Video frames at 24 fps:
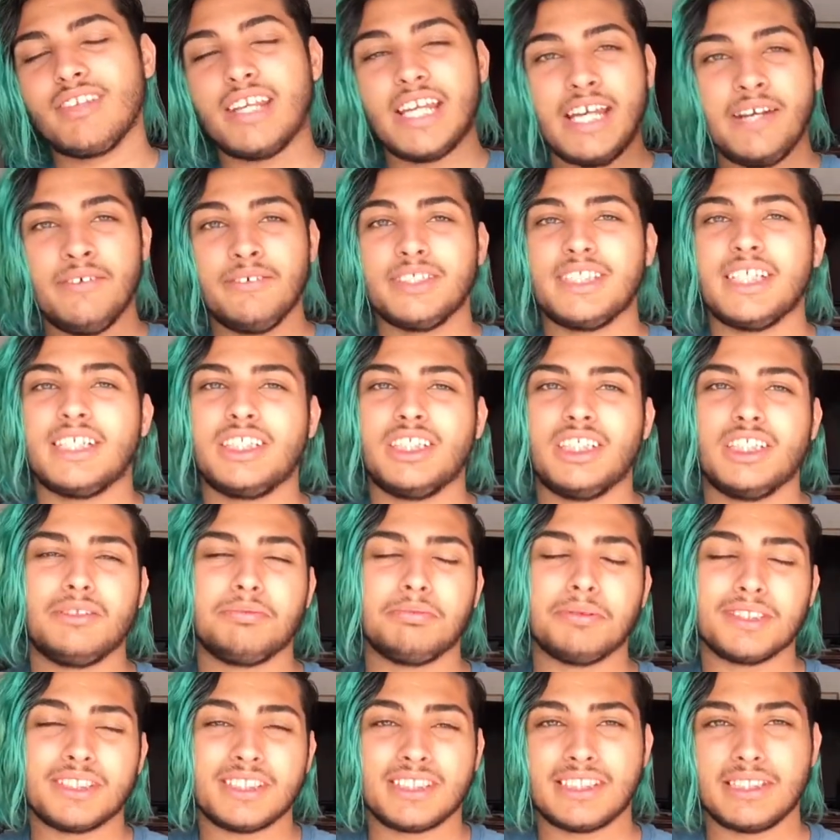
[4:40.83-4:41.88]
it was actually
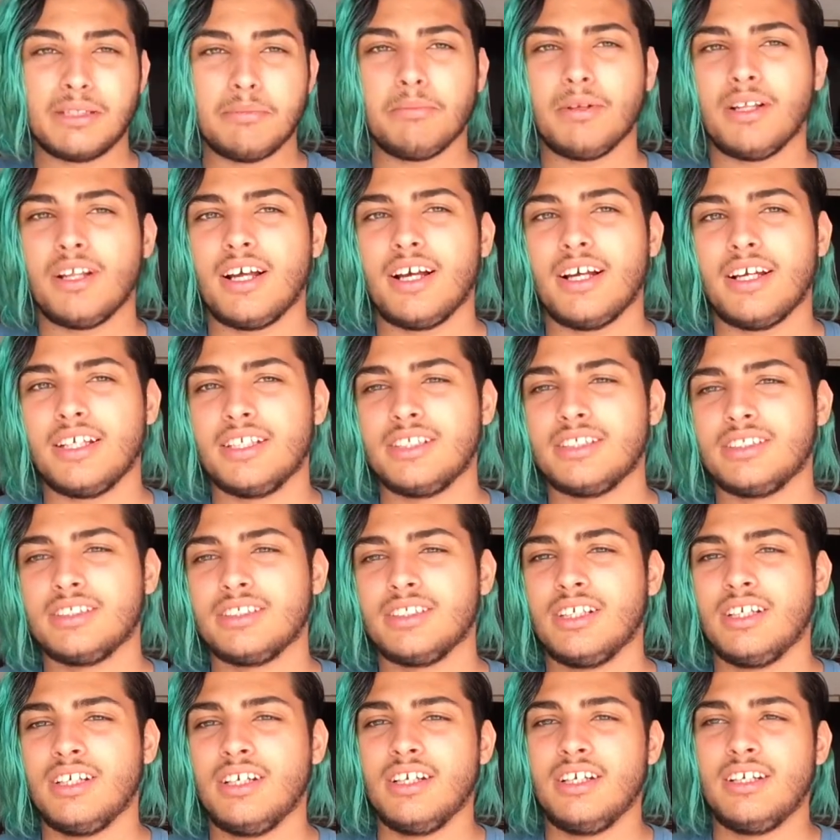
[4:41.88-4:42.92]
supposed to symbolize
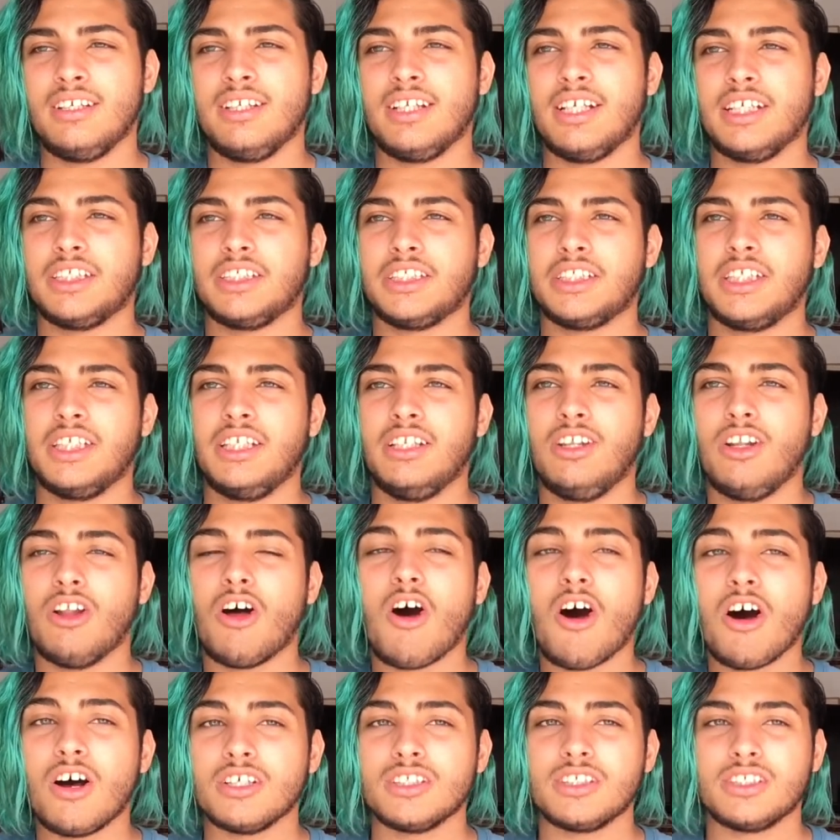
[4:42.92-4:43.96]
that she
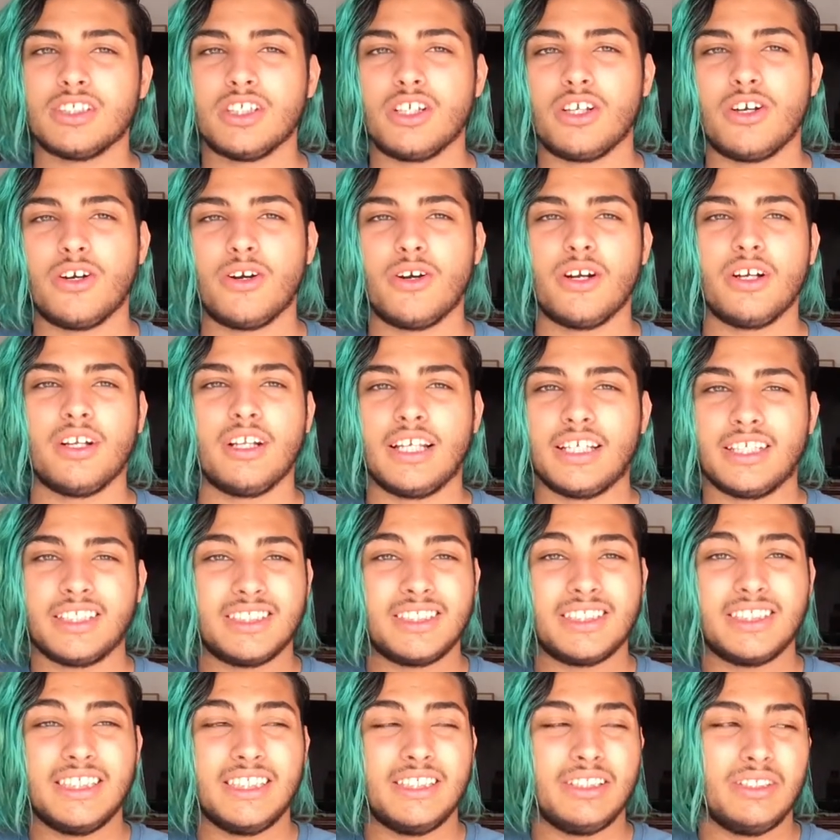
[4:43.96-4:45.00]
lost, like,
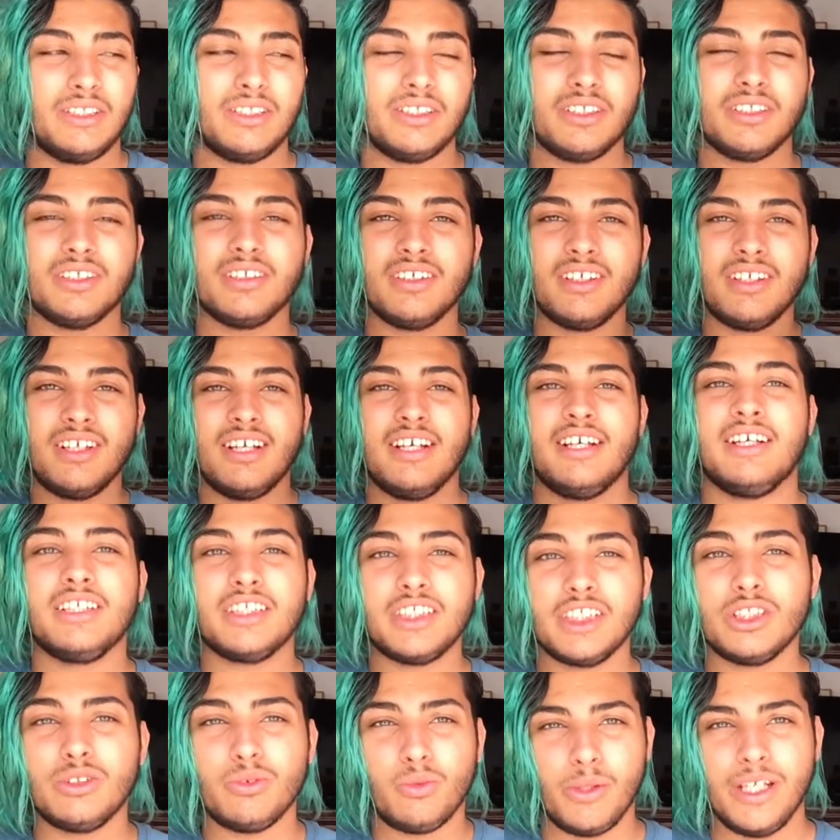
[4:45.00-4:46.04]

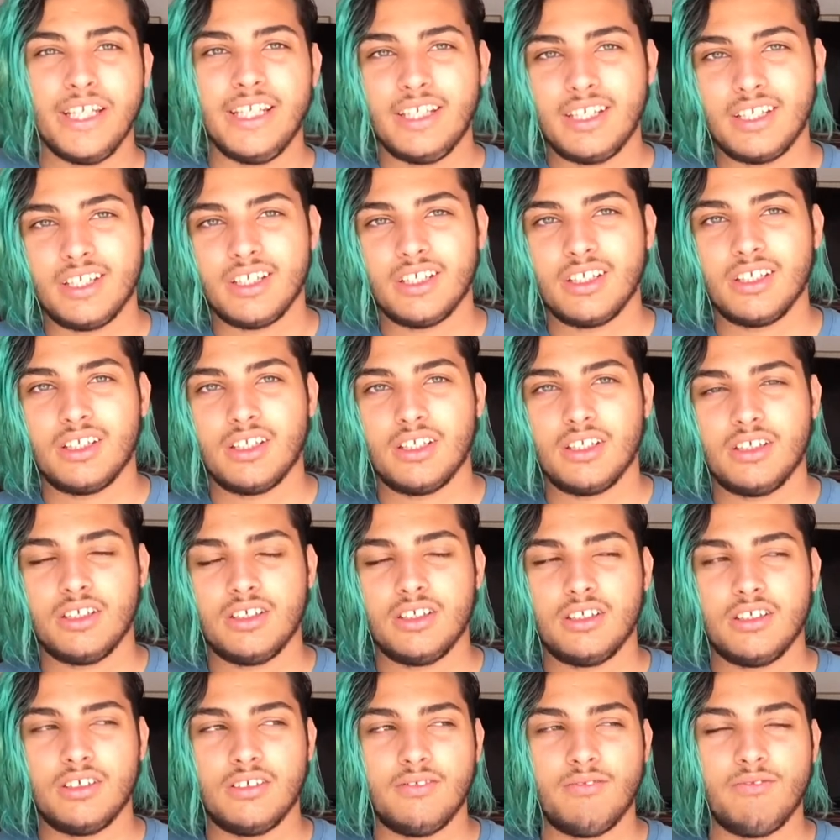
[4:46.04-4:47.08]
she's weak.
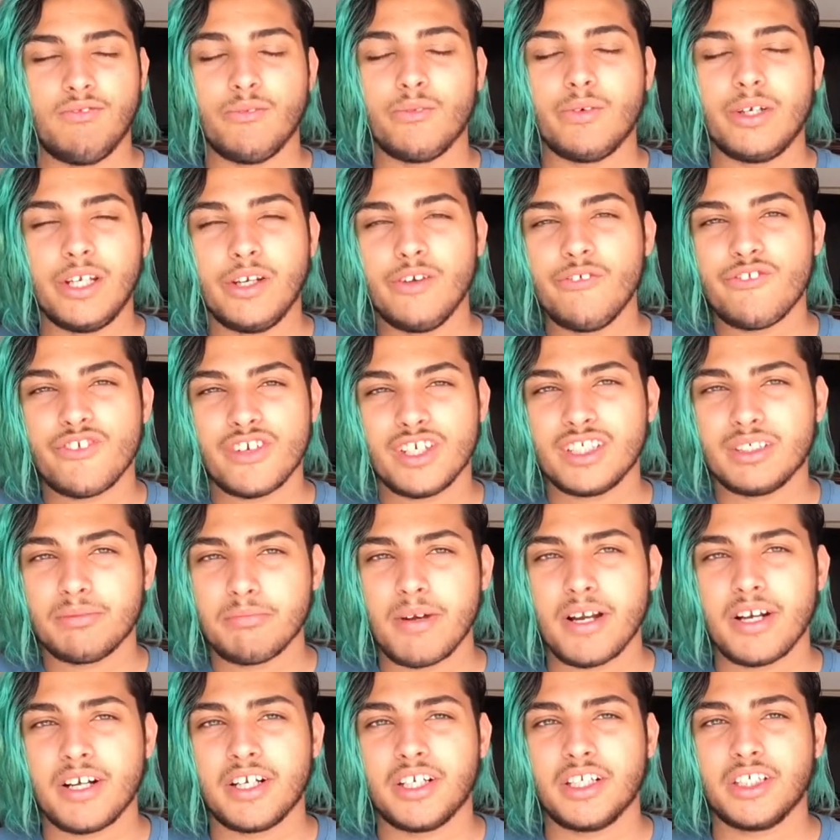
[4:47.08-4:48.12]
When you first
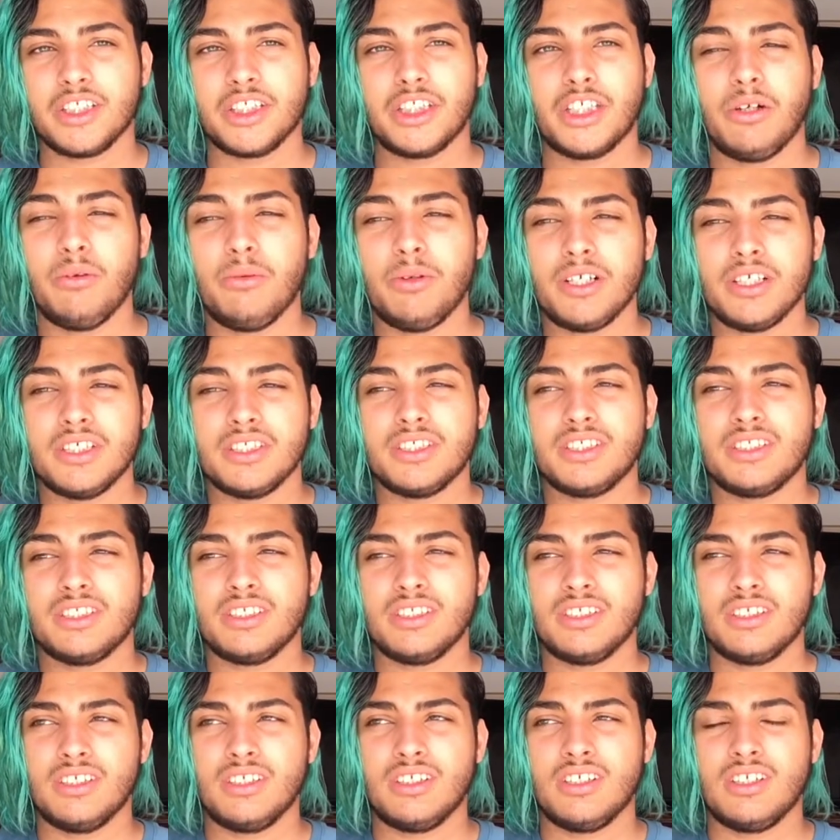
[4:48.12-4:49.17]
met her, she was
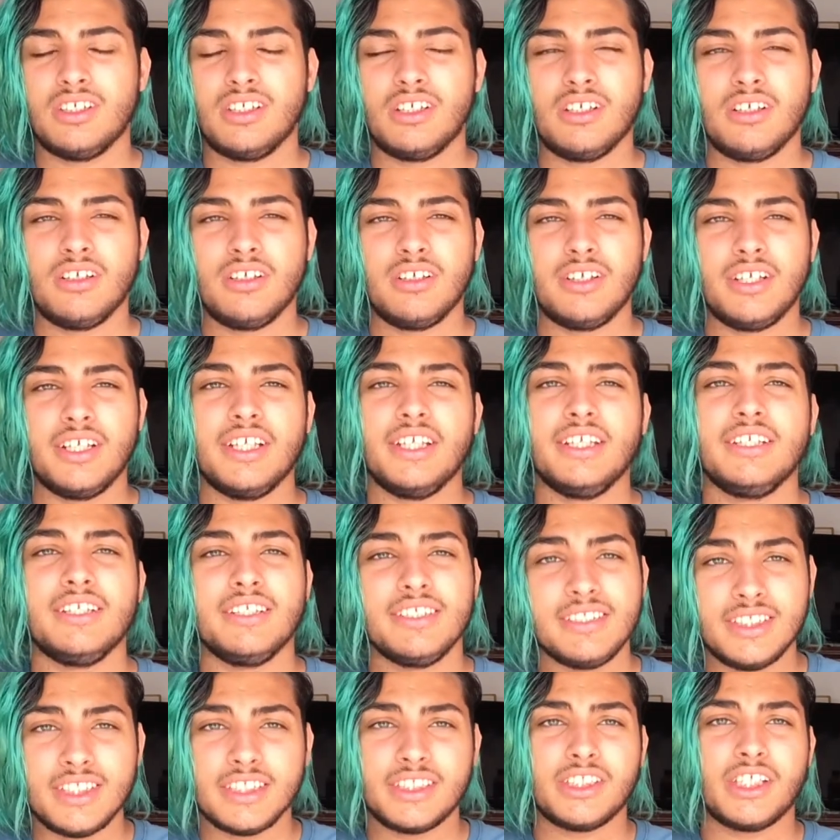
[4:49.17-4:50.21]

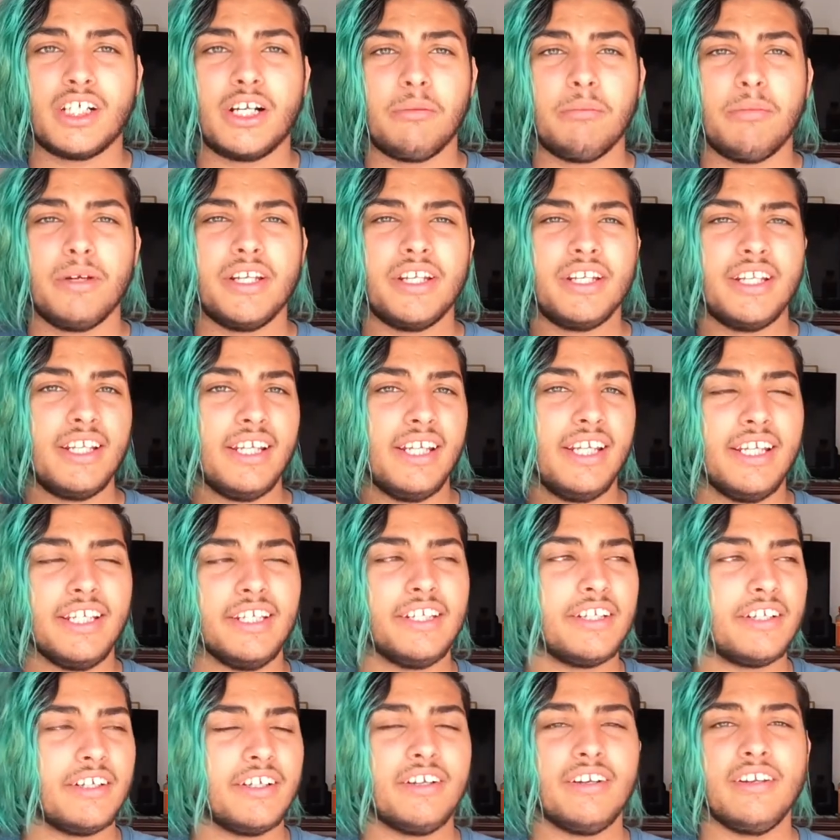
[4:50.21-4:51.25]
determined,
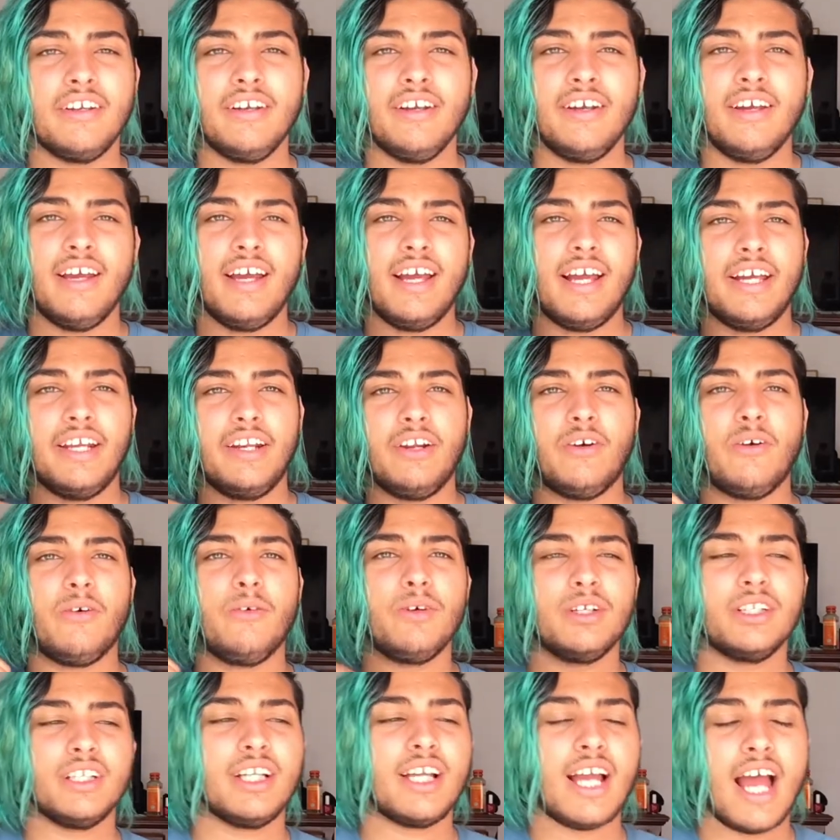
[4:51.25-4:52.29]
eager, and
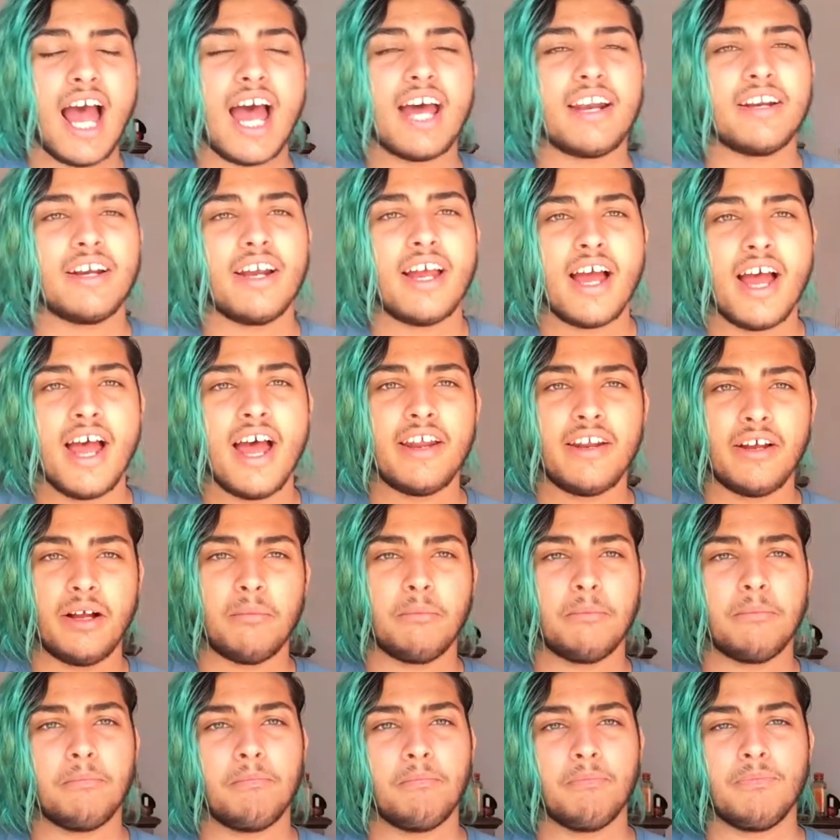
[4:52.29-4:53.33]
always had her head up.
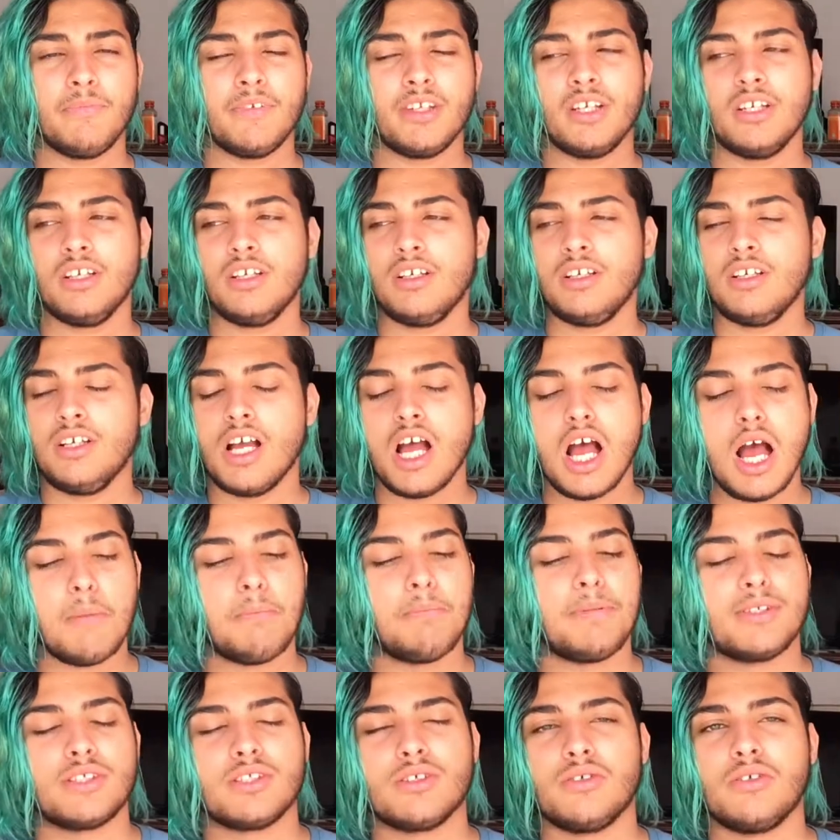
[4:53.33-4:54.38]

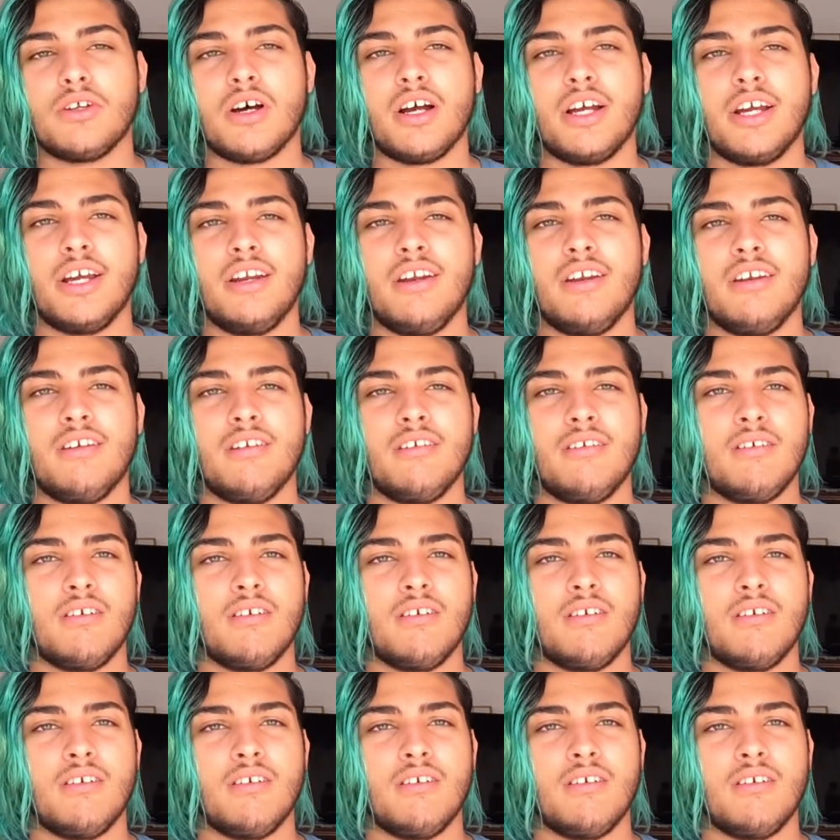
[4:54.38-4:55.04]
Episode 9,